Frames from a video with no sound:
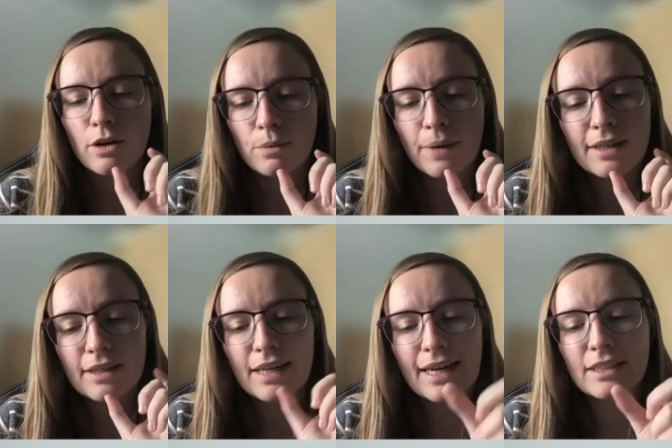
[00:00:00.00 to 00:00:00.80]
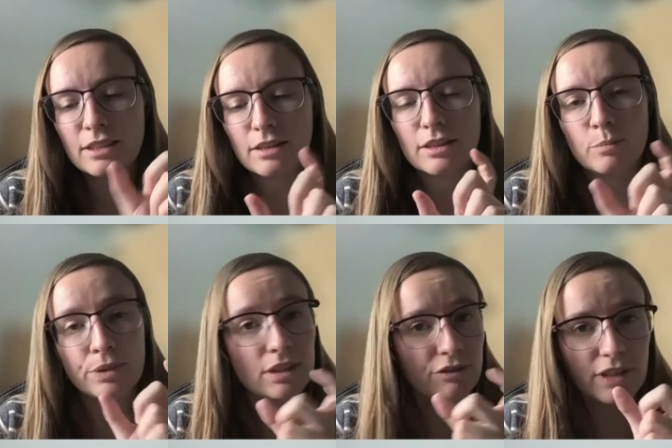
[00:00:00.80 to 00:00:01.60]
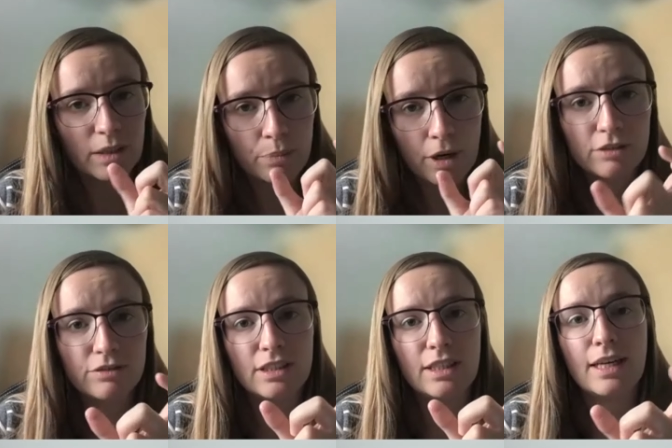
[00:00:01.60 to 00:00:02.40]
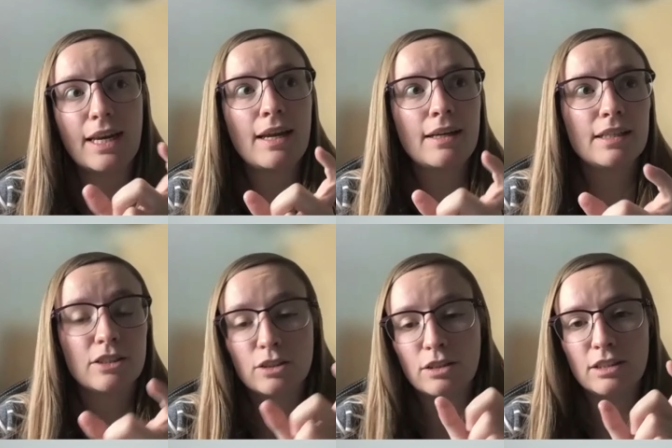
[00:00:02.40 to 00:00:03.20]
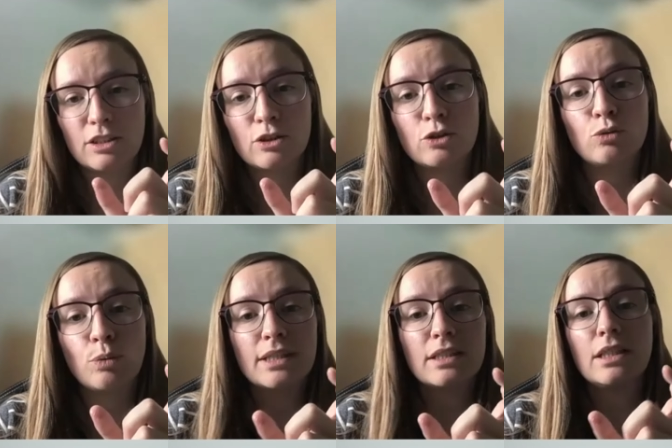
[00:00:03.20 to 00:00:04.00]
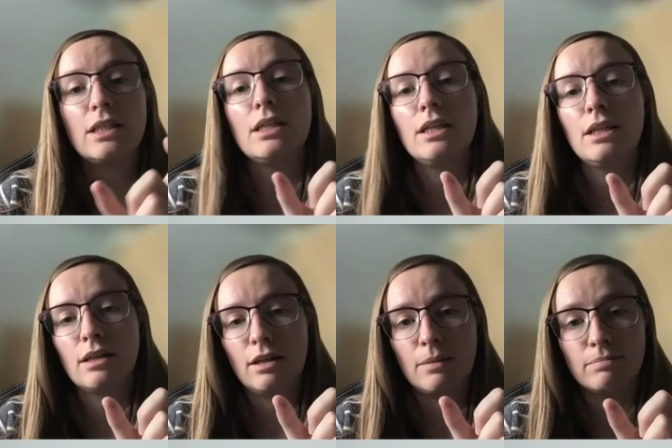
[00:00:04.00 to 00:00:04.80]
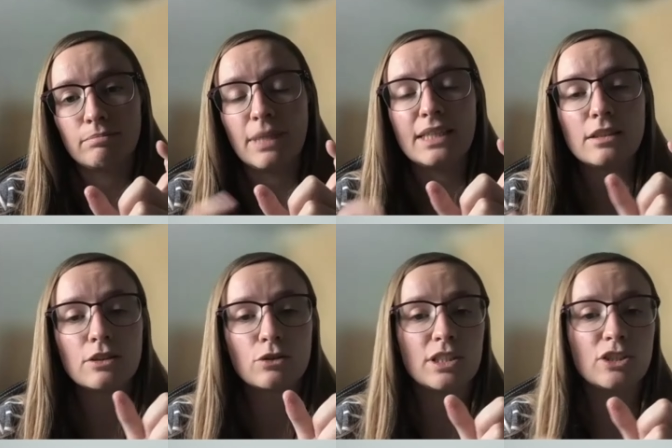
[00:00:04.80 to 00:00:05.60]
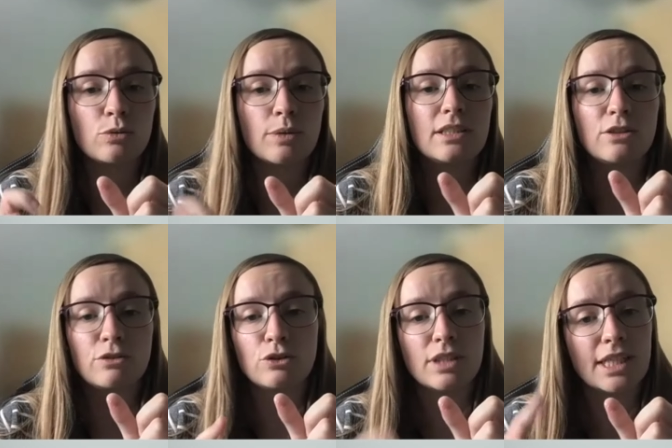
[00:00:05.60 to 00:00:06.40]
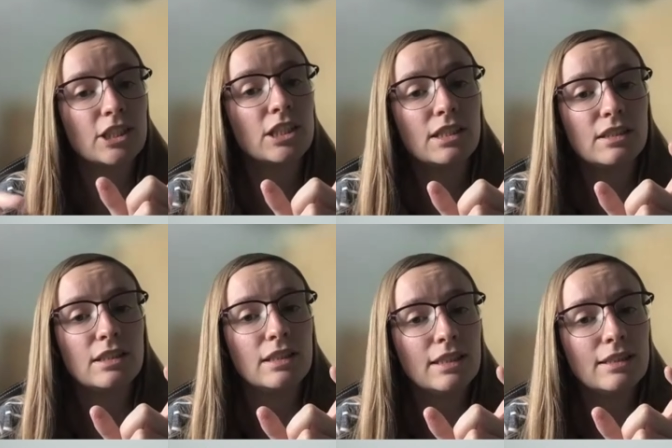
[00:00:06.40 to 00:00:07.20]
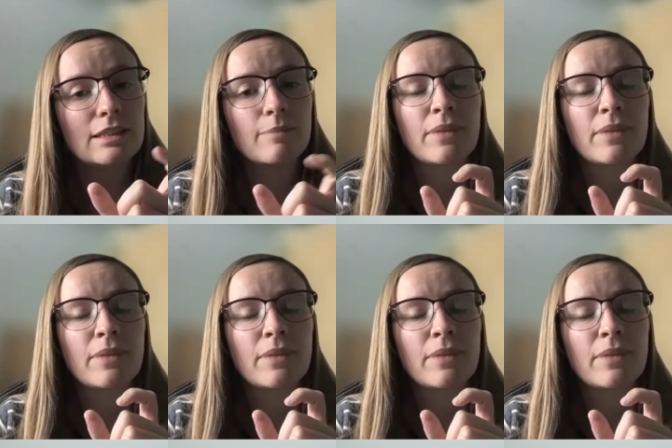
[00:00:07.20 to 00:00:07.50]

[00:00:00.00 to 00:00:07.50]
recognize a specific part of the DNA. It's 20 bases, so it's 20 of those AGCTs.